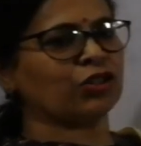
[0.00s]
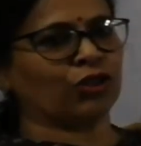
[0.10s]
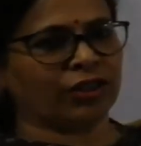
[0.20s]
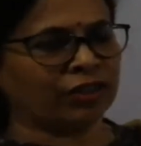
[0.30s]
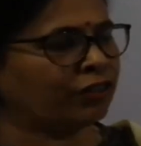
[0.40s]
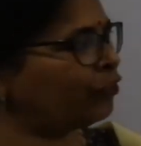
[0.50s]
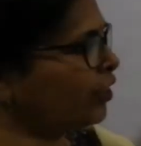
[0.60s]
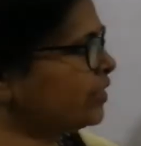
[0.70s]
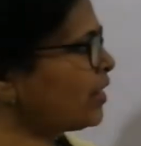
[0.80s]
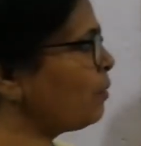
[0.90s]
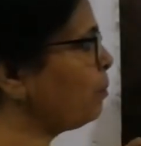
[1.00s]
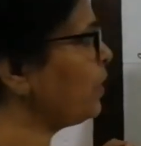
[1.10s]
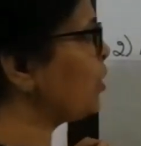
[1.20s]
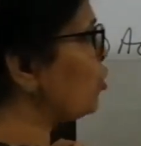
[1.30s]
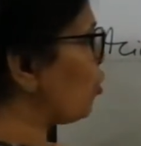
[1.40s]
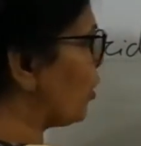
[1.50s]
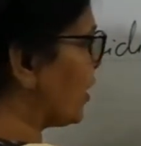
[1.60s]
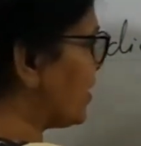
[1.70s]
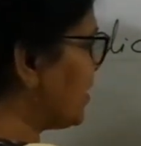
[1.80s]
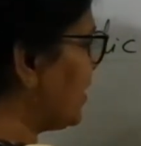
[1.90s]
salt. For example,
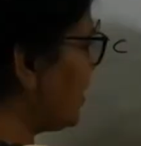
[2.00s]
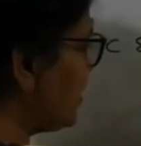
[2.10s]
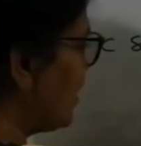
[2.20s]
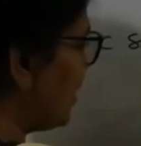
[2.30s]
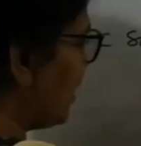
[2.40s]
strong acid is